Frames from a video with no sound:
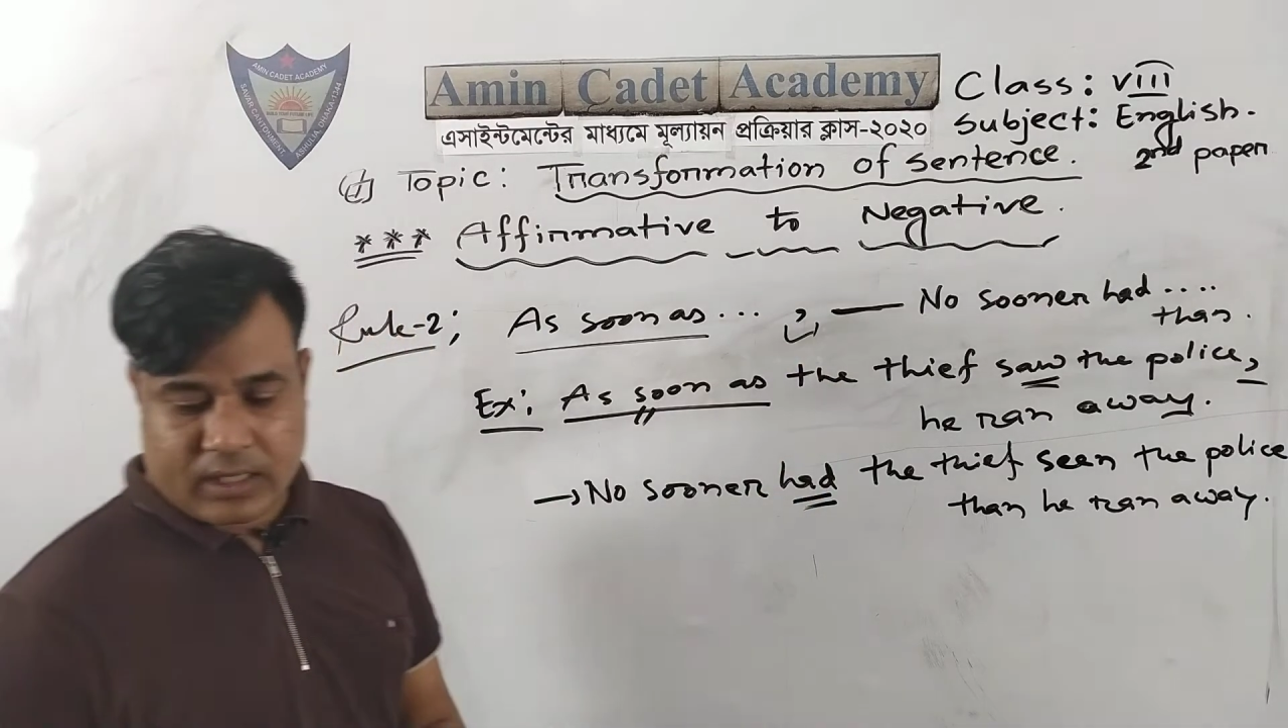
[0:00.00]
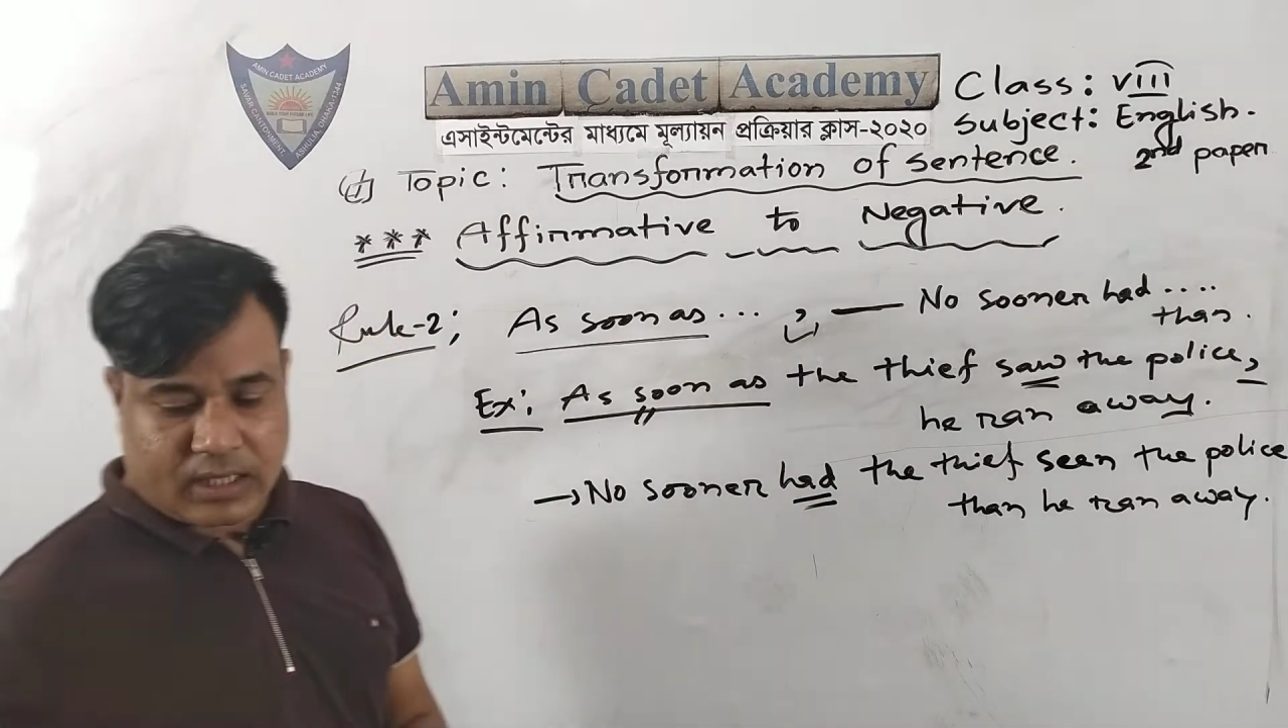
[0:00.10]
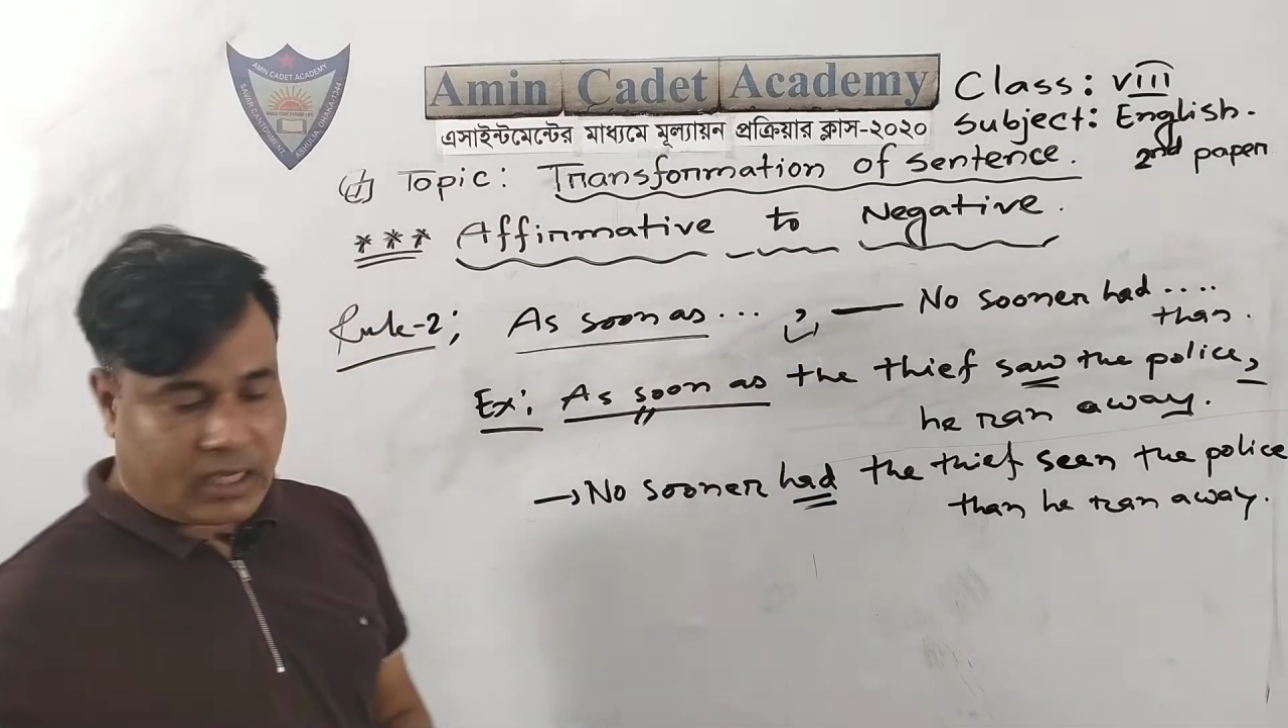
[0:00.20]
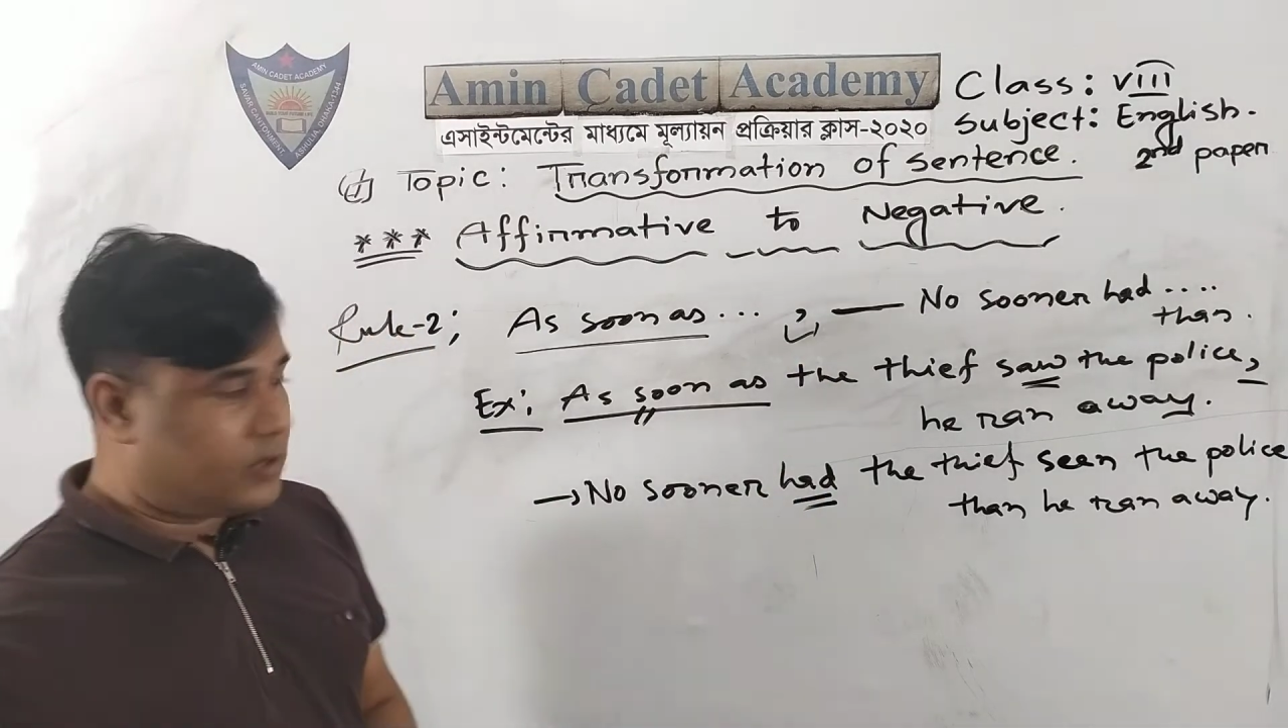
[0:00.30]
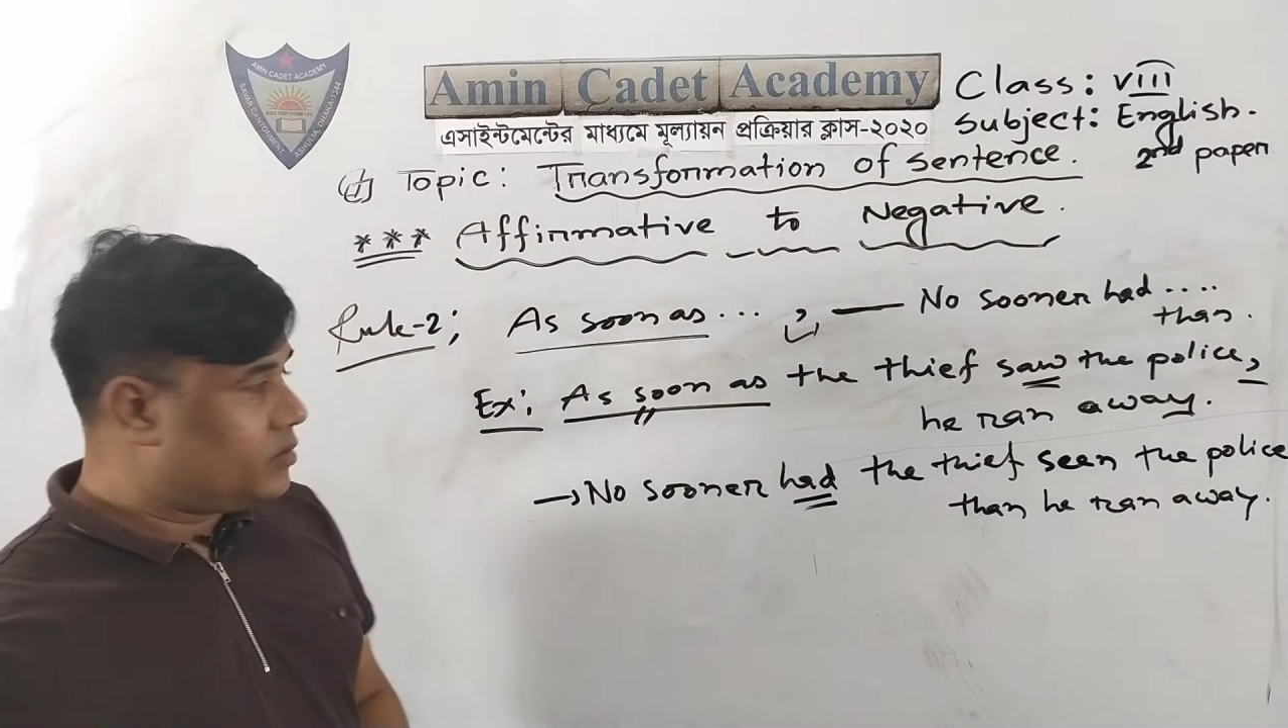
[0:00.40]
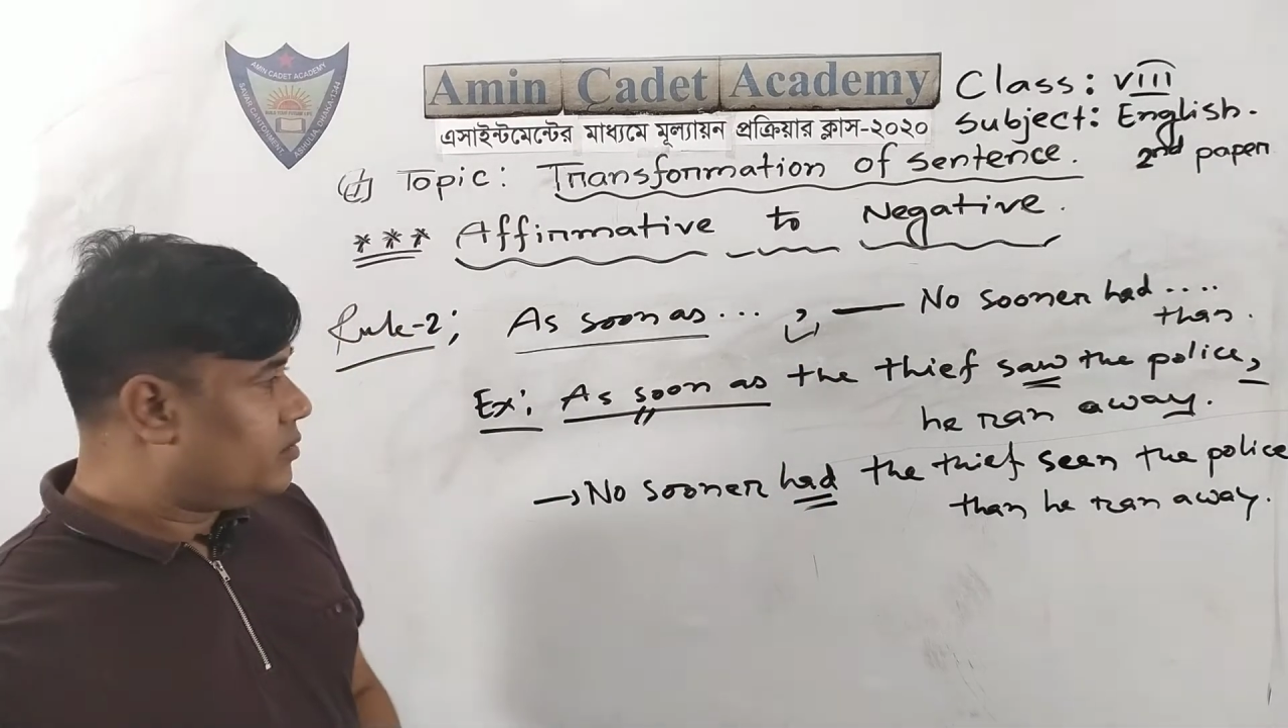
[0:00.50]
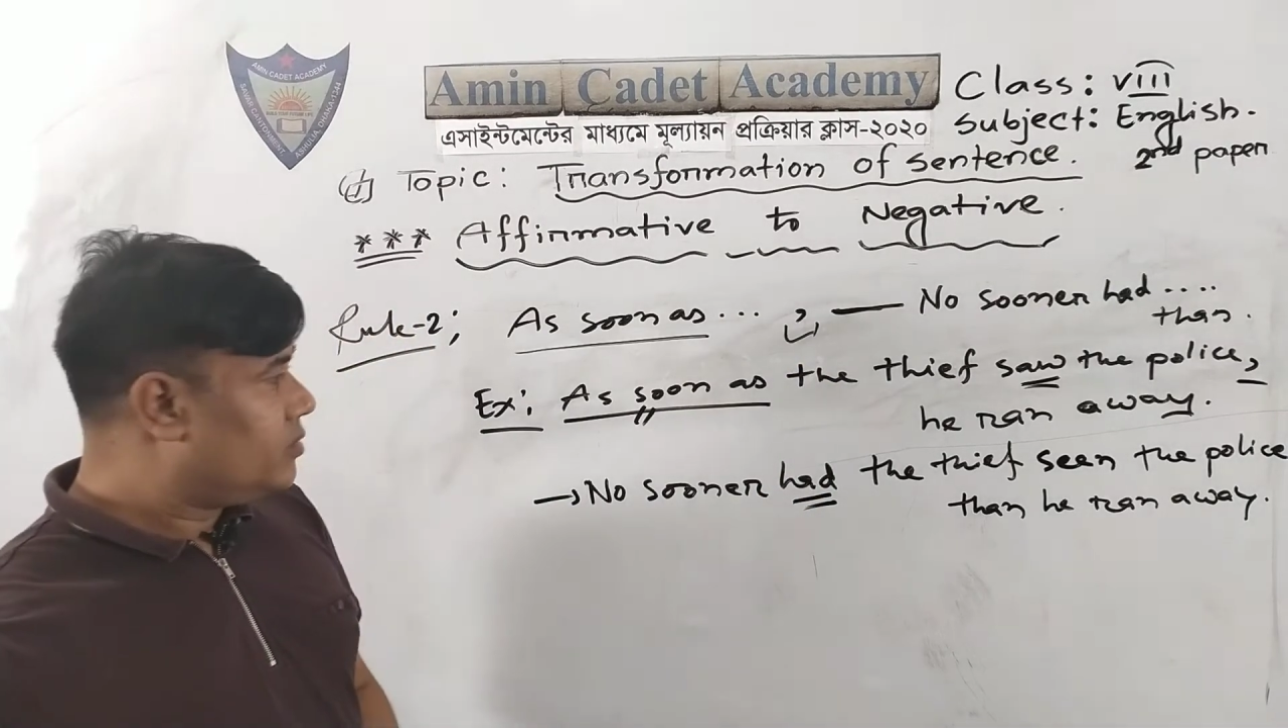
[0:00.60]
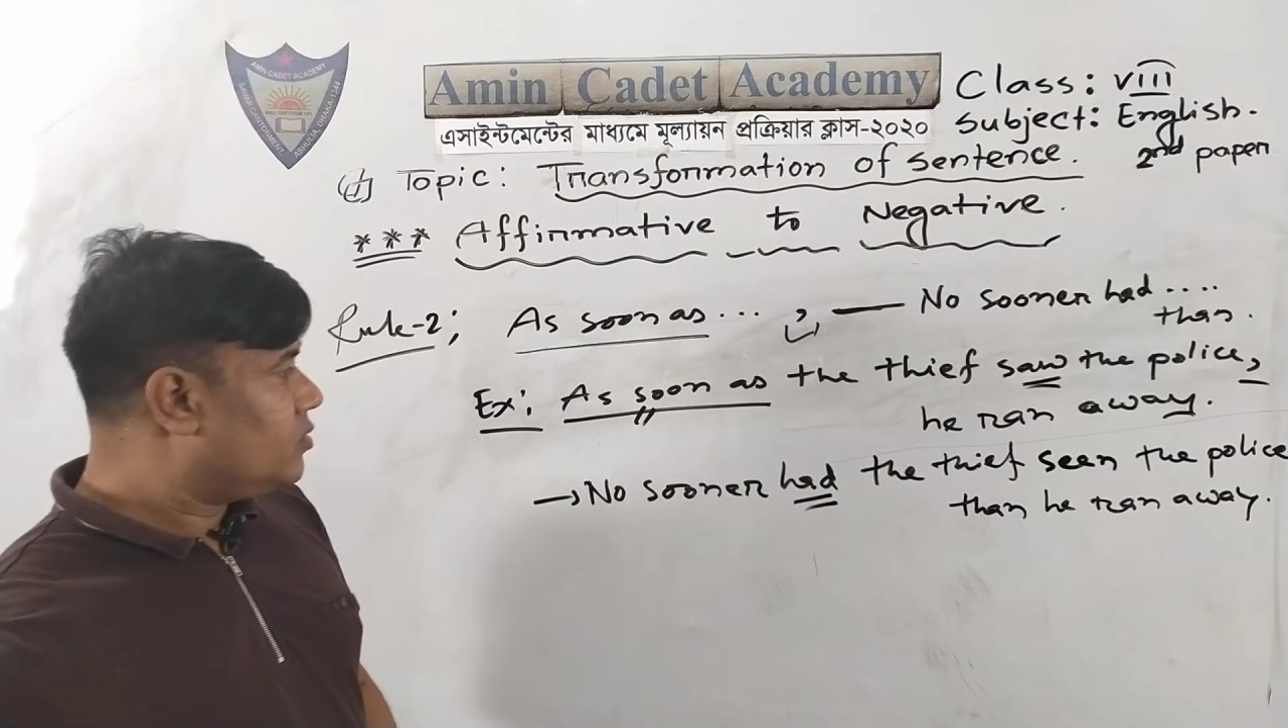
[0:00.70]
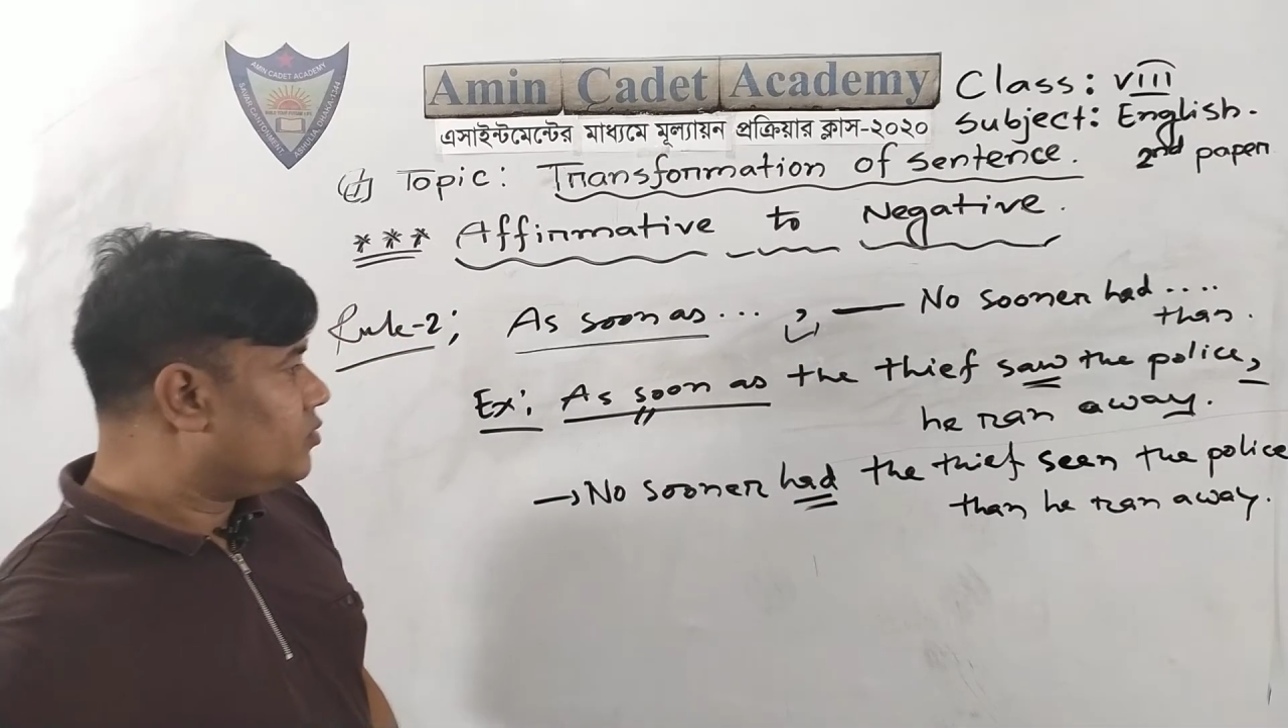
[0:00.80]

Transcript: Now